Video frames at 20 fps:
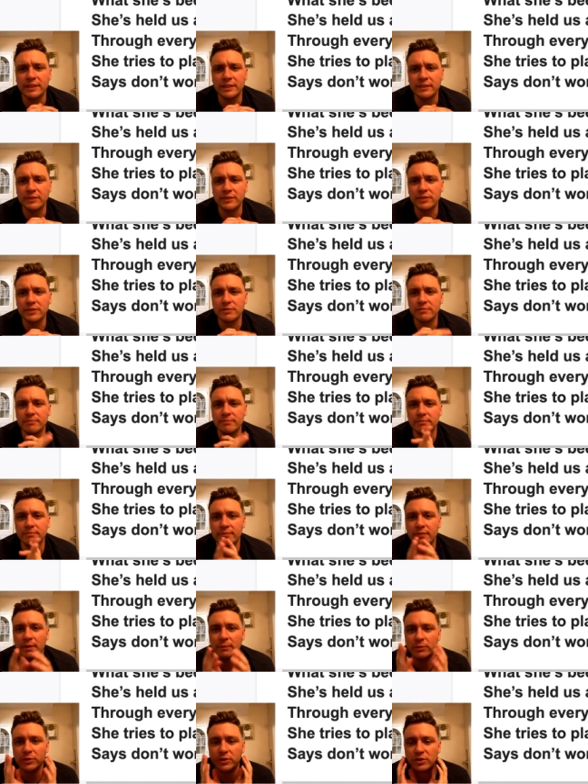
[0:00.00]
Like
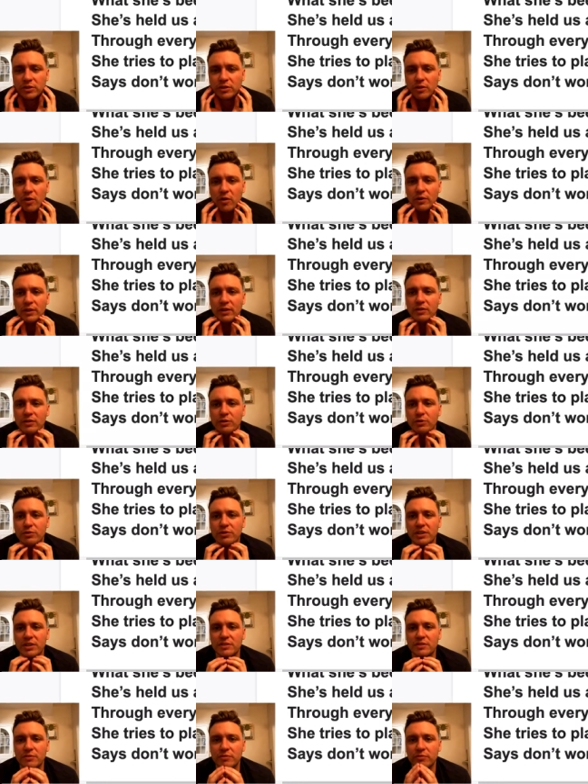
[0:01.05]
I'm just calling it 2
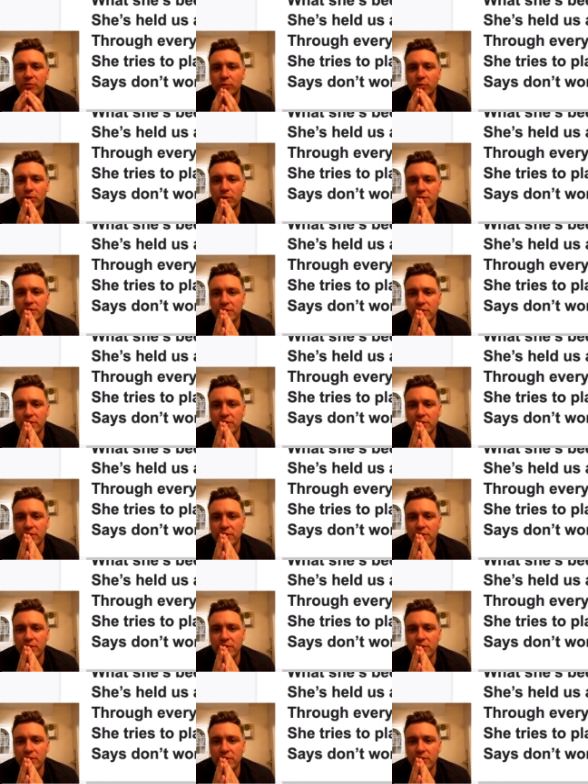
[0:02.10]
sets of 4.